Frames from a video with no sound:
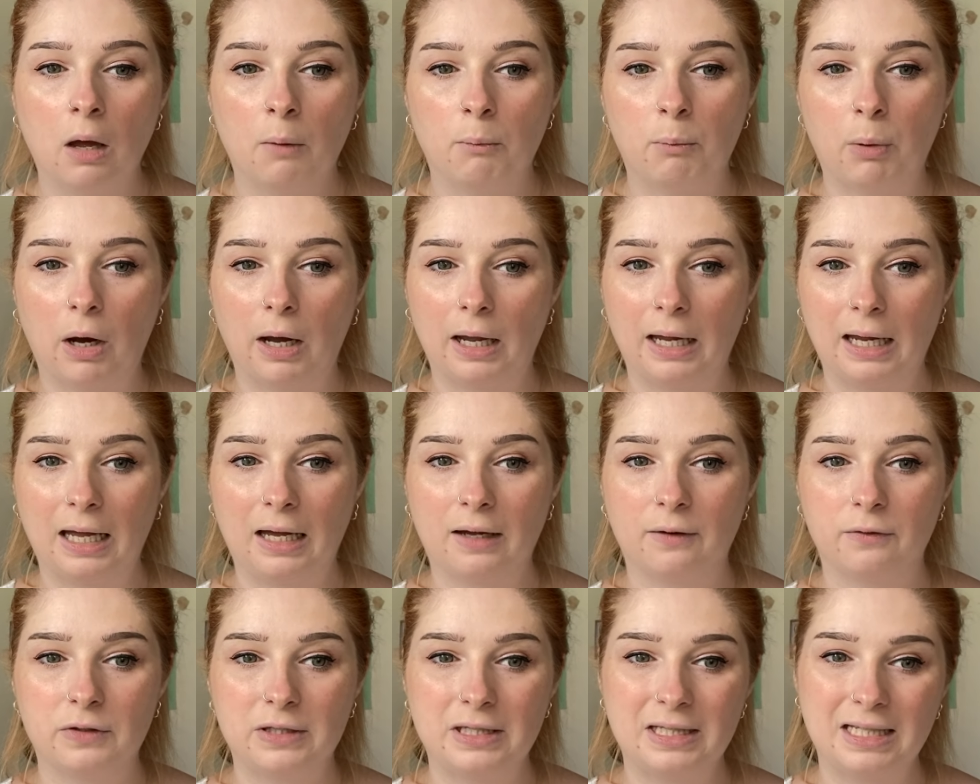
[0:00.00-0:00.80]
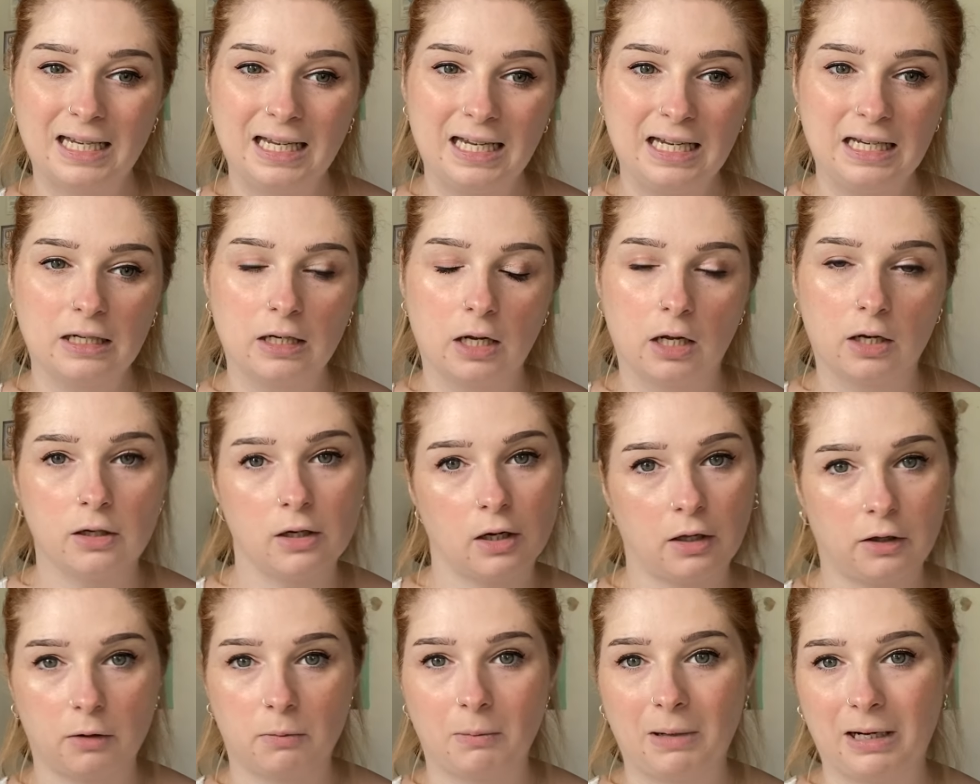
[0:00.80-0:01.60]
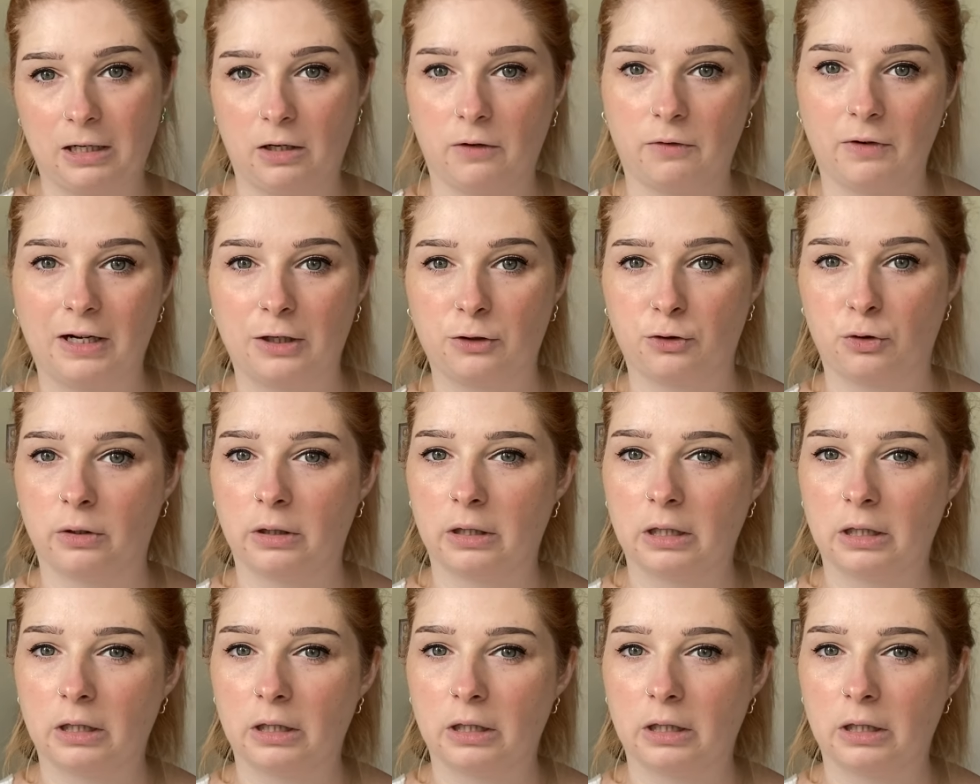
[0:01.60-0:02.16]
but I have seen another manufacturer